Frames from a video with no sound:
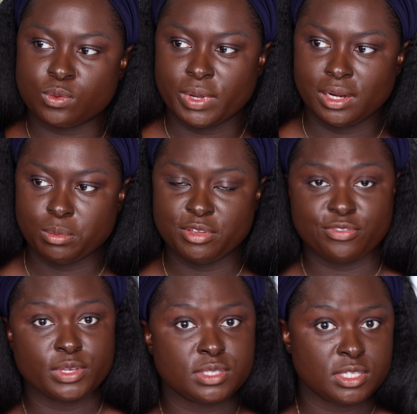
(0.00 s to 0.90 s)
So right now my
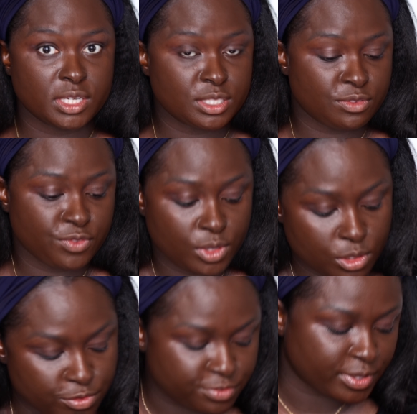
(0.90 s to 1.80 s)
face does
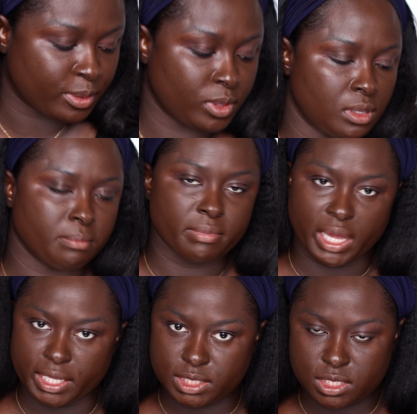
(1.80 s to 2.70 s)
feel very
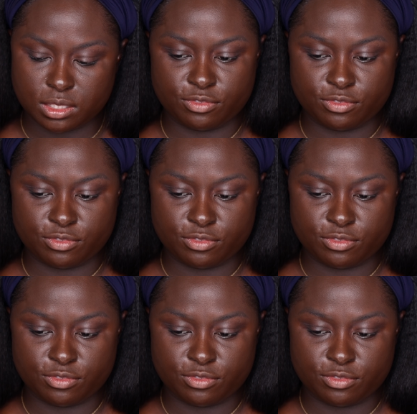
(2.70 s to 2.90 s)
matte.